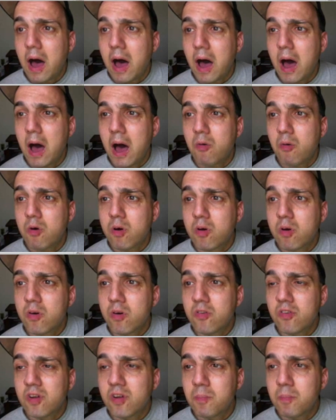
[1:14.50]
I will go
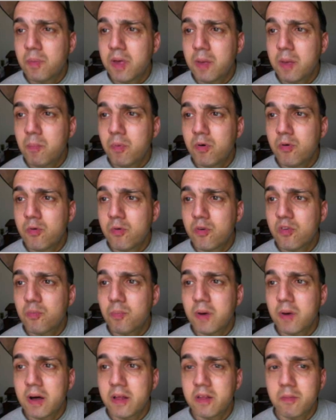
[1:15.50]
to the people who
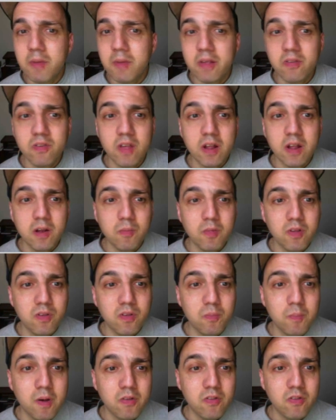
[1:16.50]
responded and send them this
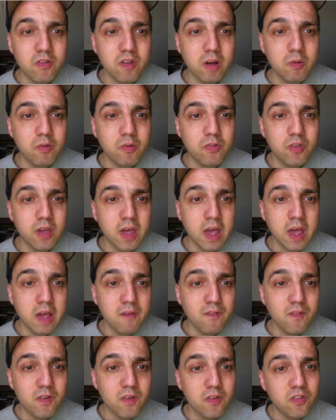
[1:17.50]
message. I will say, hey,
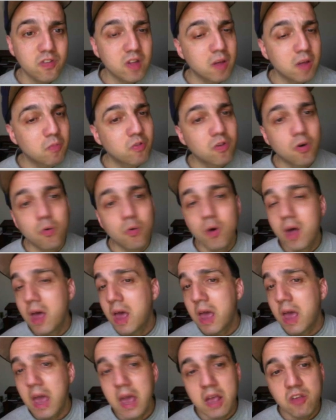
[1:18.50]
first name. So,
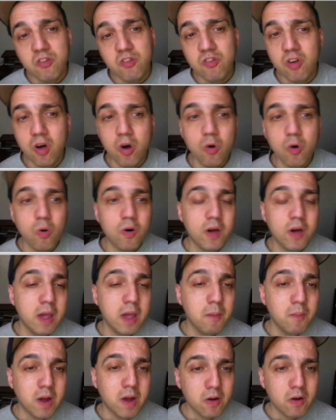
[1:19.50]
hey, Joe, or hey,
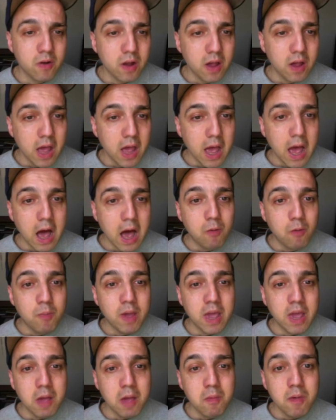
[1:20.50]
Mary. I'll
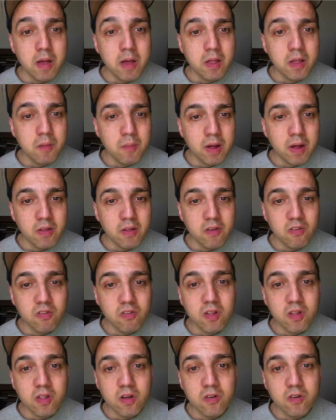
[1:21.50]
be emailing my list of
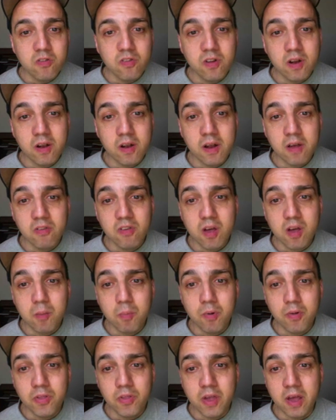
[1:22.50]
notes in the next couple
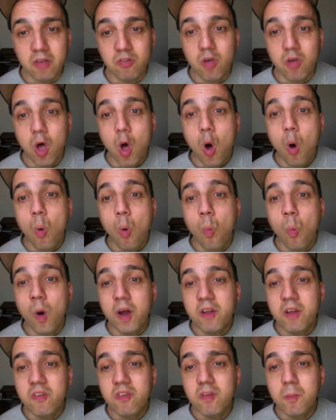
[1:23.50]
of days. What
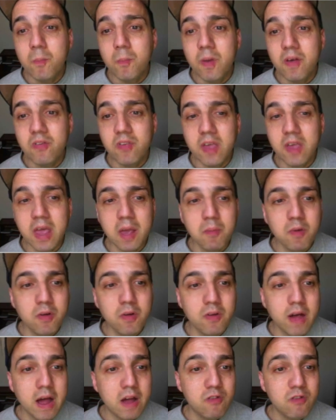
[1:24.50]
is the best email
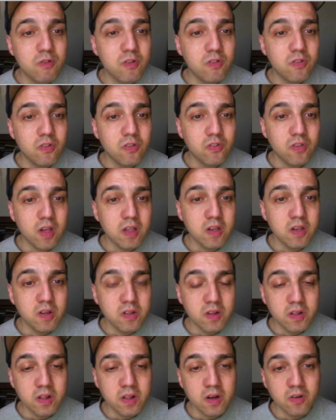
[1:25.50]
address to send you the
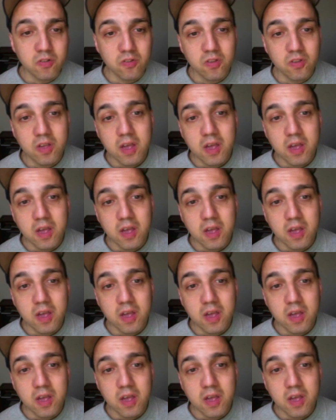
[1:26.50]
notes?